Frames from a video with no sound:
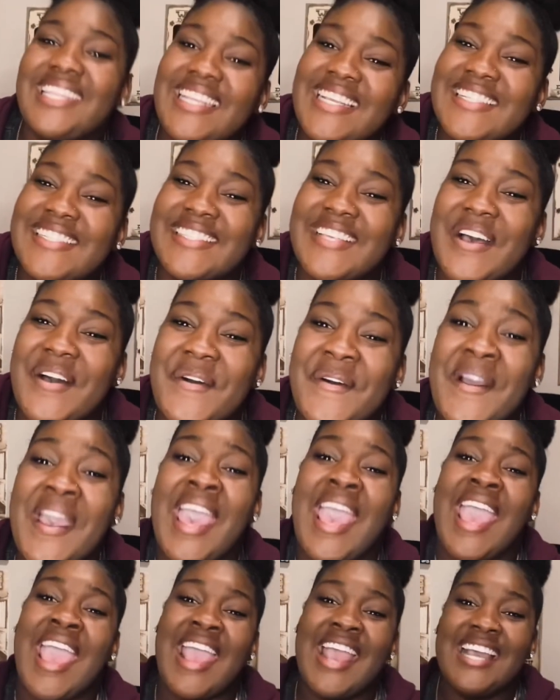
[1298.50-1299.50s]
So
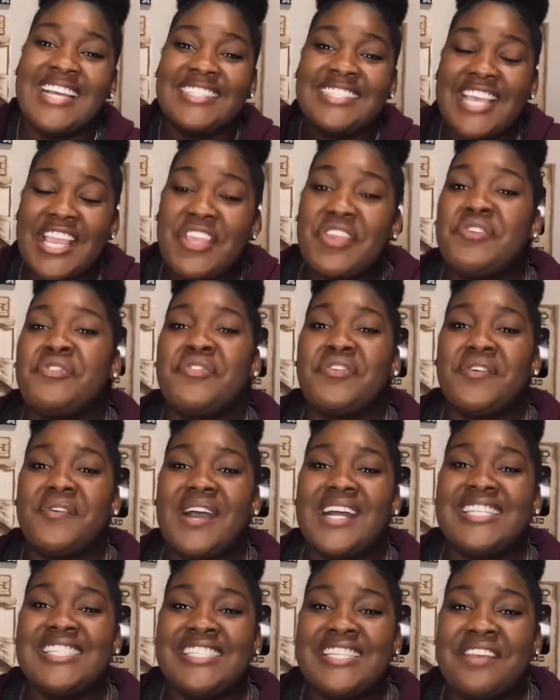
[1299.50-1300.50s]
thank you for
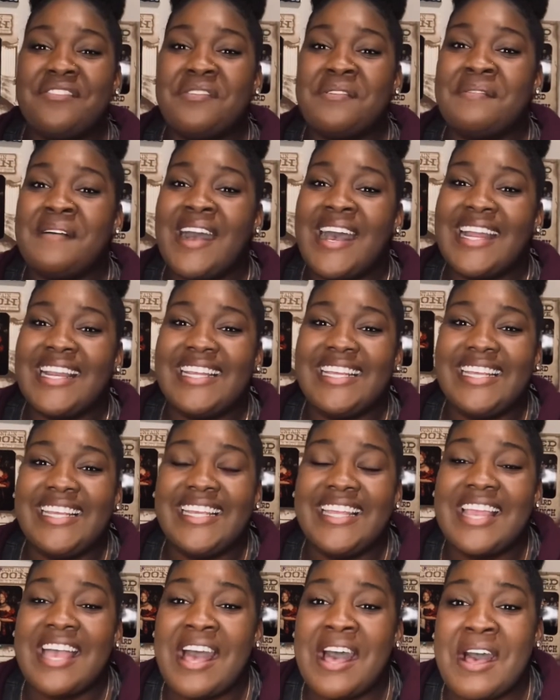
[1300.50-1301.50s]
watching, everybody.
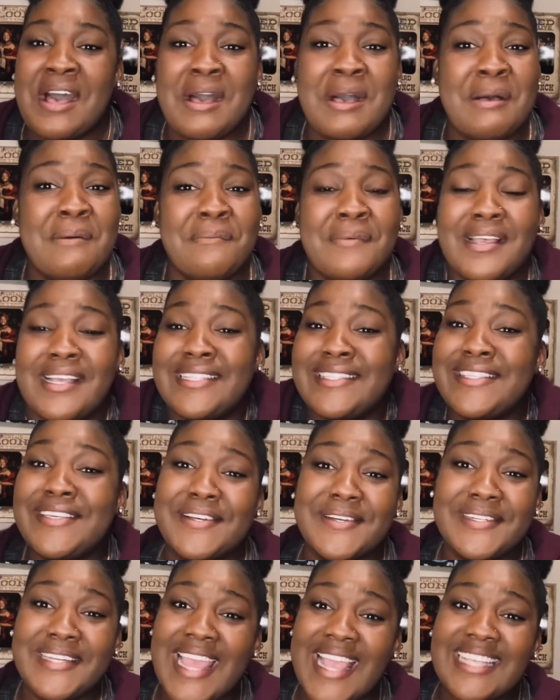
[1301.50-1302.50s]
Until
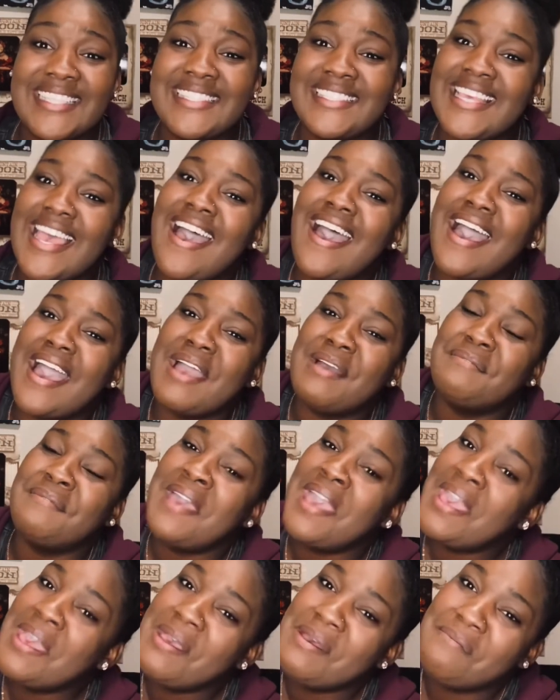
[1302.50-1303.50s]
next time,
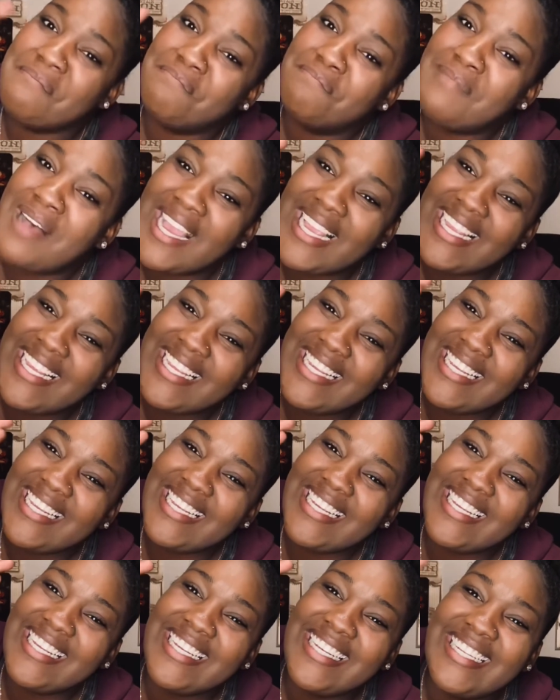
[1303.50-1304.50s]

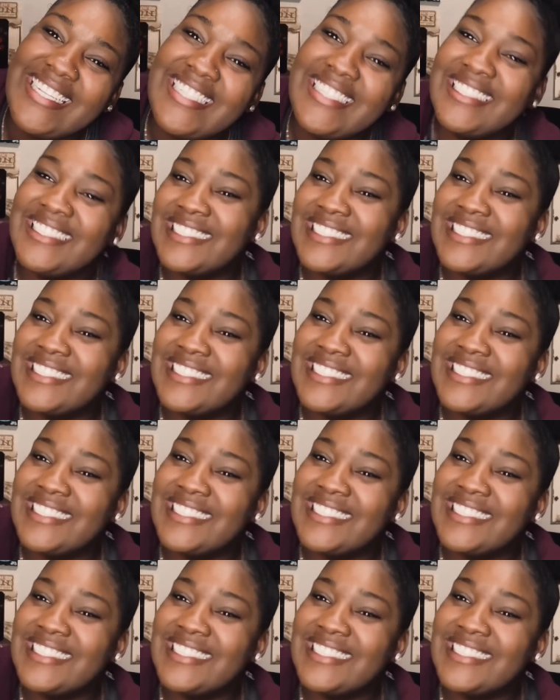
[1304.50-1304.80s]
bye.